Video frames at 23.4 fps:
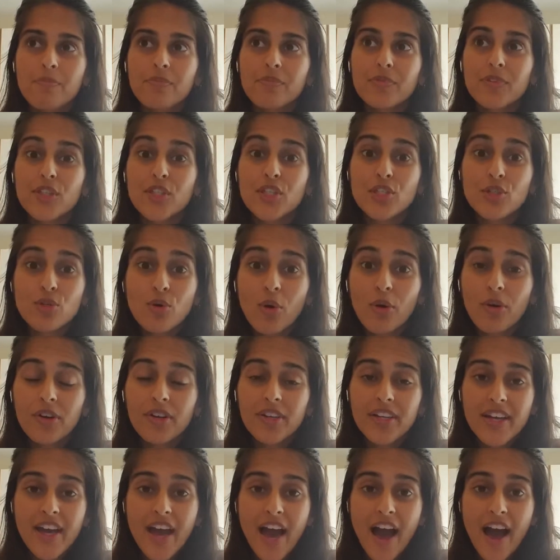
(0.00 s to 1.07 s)
you
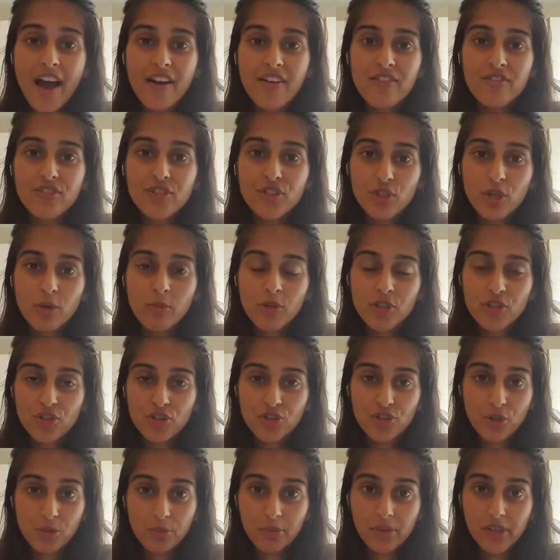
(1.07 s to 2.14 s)
already have so much on
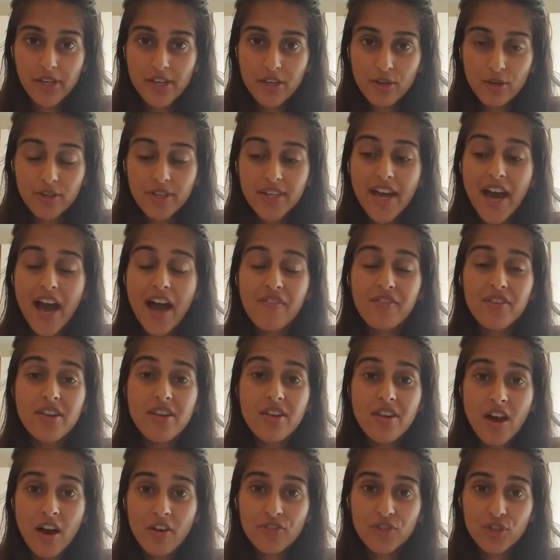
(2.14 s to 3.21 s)
your plate. You already have
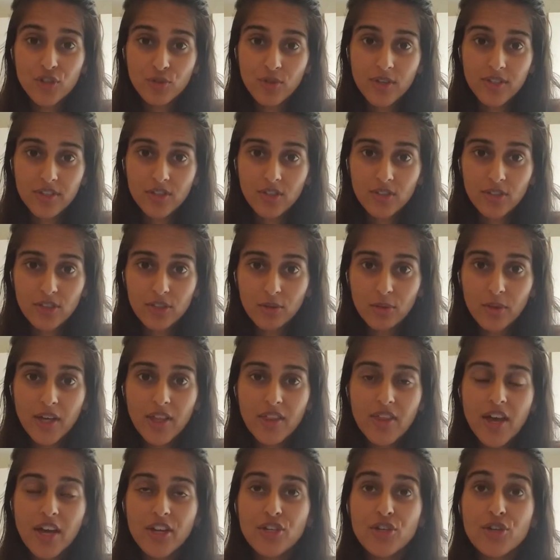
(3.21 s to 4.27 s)
enough stress to deal with,
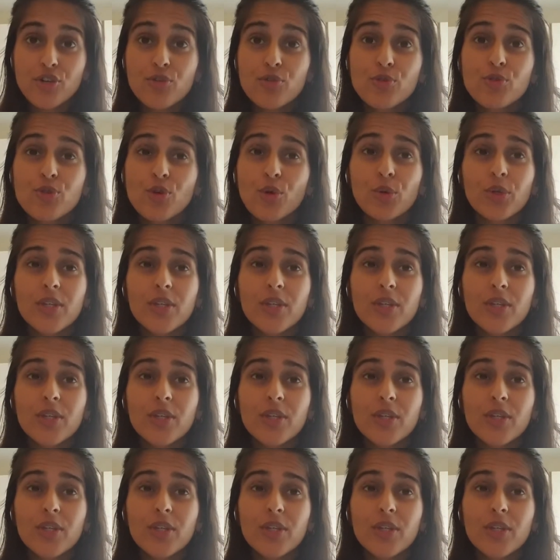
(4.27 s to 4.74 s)
and you don't